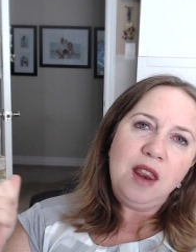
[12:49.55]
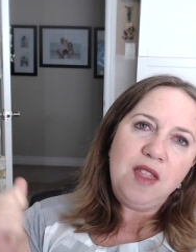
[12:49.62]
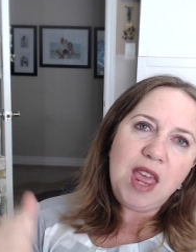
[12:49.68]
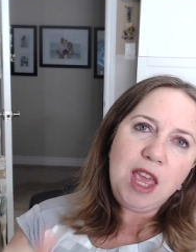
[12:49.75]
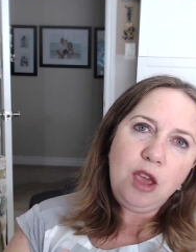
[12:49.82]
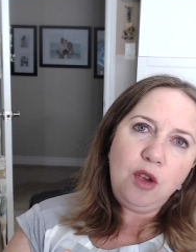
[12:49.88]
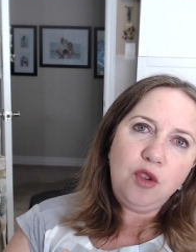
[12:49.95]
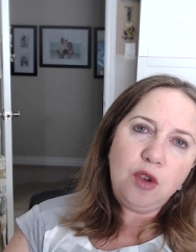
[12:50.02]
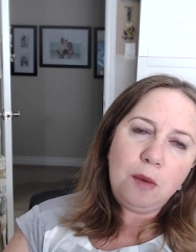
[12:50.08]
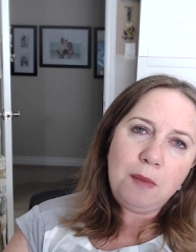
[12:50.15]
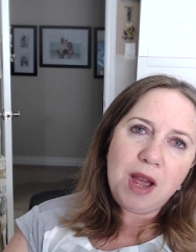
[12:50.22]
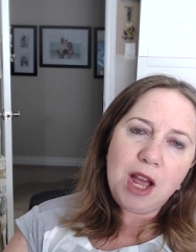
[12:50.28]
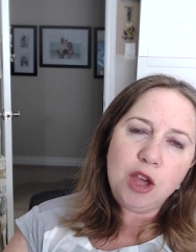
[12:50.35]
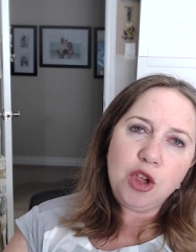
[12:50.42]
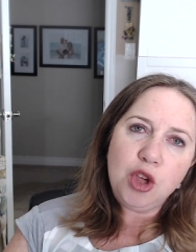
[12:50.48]
Thank you so
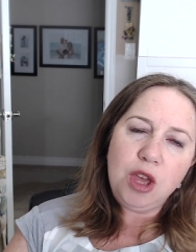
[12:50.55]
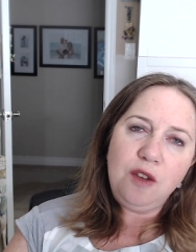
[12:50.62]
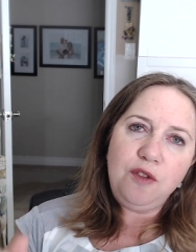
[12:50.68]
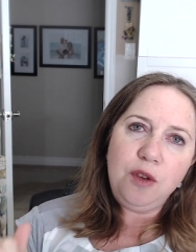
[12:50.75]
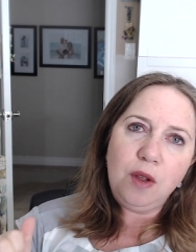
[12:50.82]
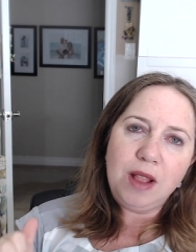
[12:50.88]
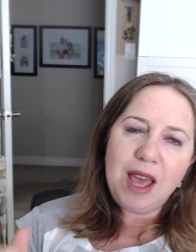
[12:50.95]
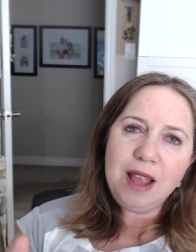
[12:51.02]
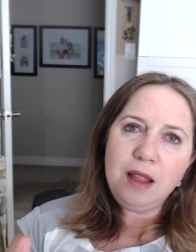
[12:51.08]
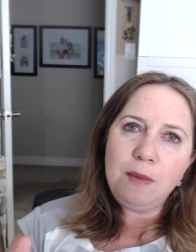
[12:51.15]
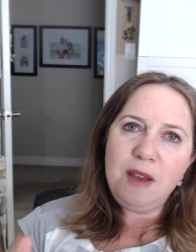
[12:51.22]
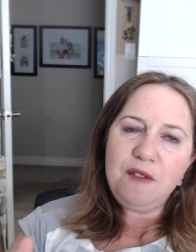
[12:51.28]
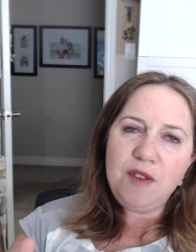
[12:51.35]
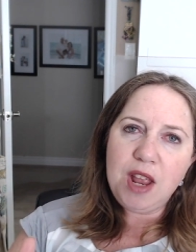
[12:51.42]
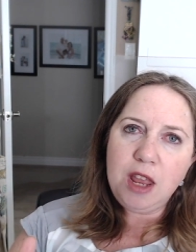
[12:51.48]
much. If you liked
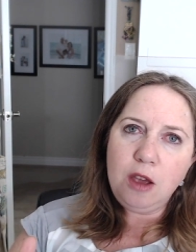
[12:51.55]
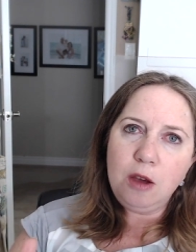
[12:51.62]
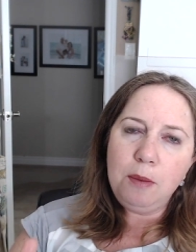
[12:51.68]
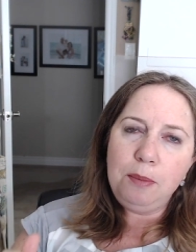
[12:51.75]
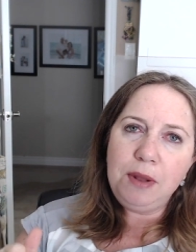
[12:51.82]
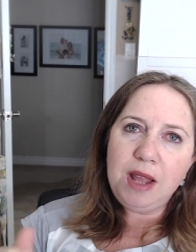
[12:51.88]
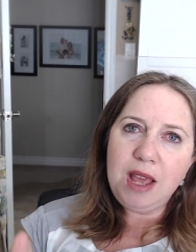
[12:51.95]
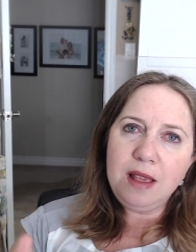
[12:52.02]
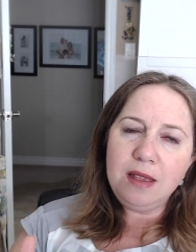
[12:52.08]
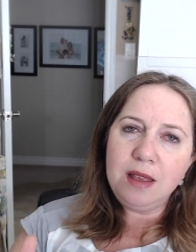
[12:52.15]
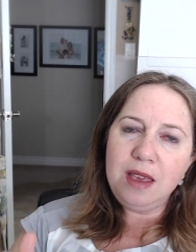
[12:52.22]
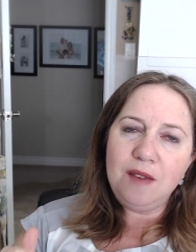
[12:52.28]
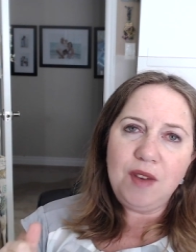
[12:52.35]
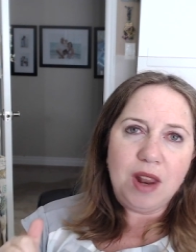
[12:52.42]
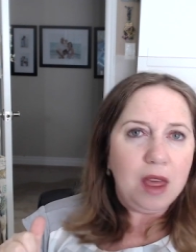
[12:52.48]
my video, please
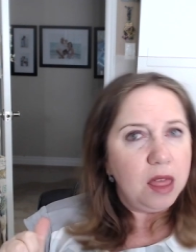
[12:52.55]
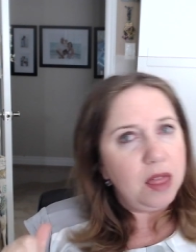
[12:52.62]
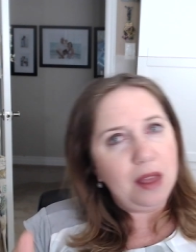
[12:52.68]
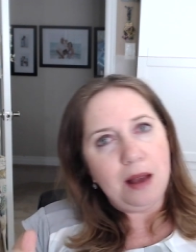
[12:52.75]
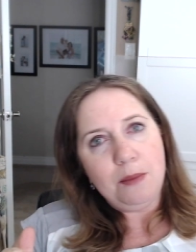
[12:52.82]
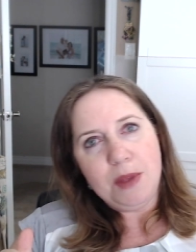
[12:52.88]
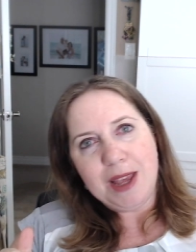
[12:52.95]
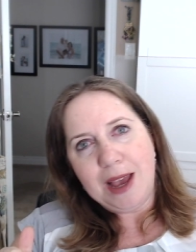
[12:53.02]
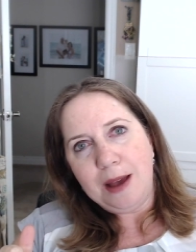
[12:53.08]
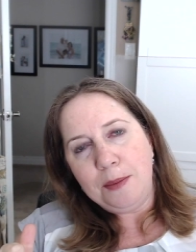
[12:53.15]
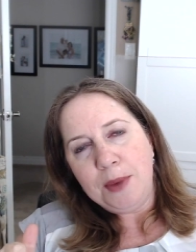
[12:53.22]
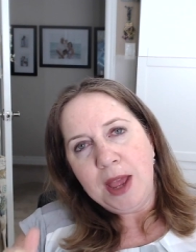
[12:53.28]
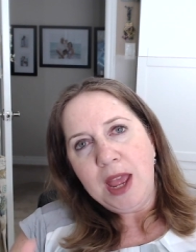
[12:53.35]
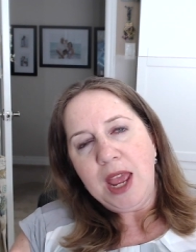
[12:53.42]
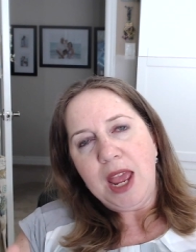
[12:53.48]
give it a thumbs
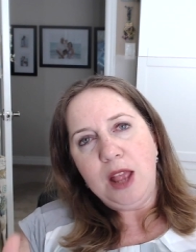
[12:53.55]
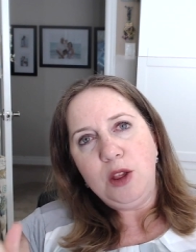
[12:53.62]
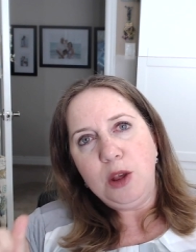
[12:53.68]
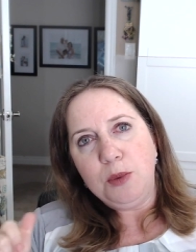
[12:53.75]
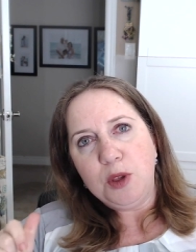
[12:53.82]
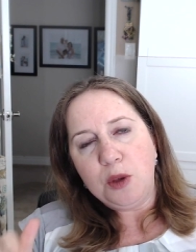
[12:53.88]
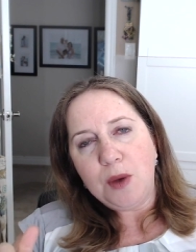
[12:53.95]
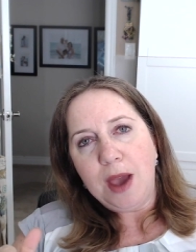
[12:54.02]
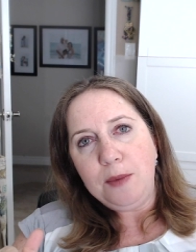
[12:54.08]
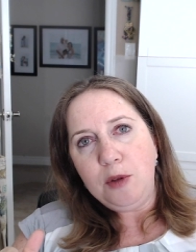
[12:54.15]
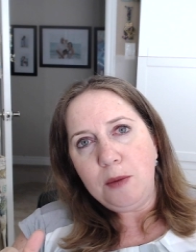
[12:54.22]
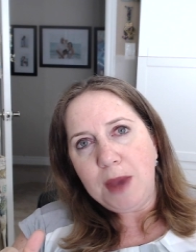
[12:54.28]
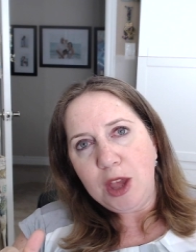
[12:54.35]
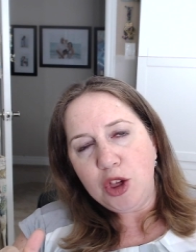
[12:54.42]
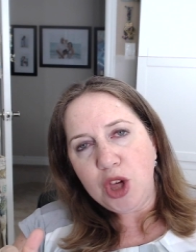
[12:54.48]
up and subscribe
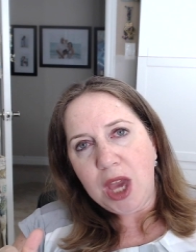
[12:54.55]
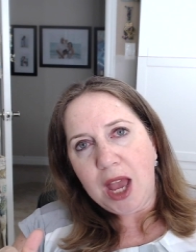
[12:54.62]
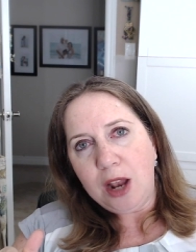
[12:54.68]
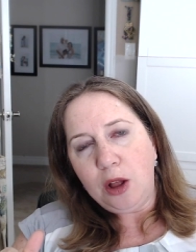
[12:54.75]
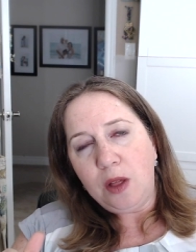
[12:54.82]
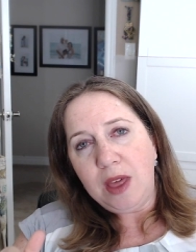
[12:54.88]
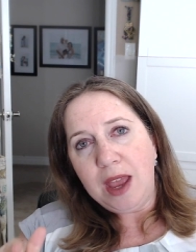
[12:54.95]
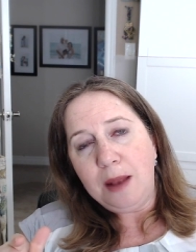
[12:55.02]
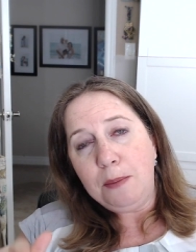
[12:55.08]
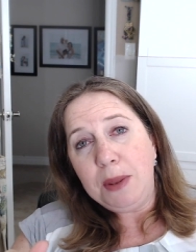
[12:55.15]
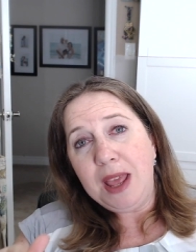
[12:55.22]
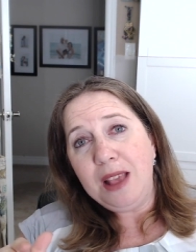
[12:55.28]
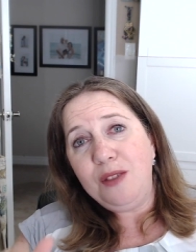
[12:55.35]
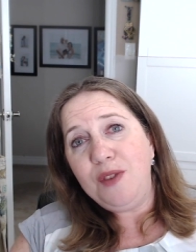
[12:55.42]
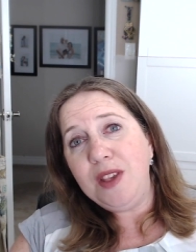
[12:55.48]
to my channel. And
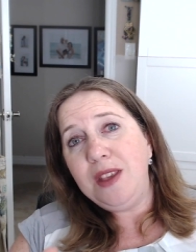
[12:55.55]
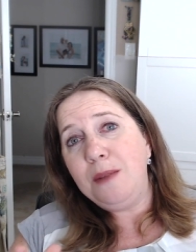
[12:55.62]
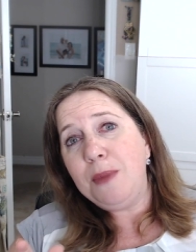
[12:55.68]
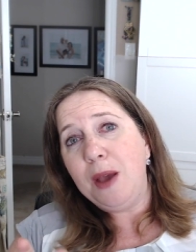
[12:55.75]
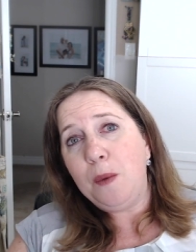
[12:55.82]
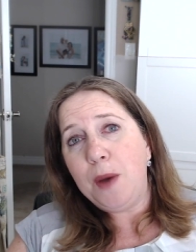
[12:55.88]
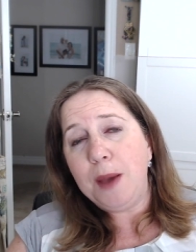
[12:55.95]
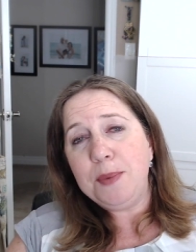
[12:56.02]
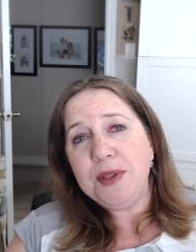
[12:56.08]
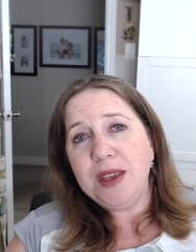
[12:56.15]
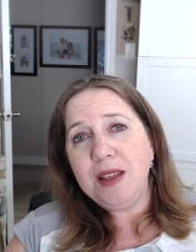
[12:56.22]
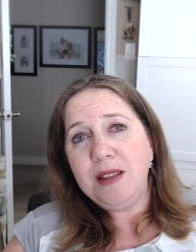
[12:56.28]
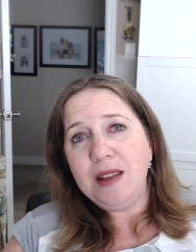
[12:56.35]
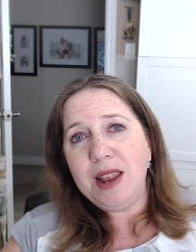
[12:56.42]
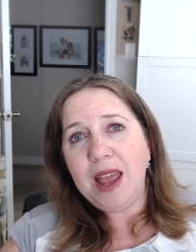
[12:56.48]
please visit my
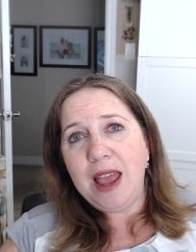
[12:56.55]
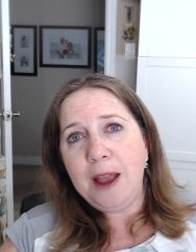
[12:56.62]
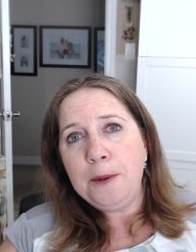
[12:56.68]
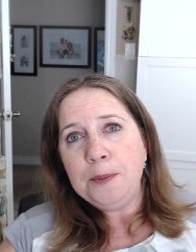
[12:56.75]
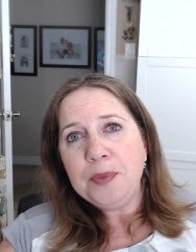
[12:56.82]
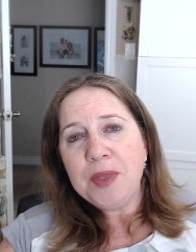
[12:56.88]
website today.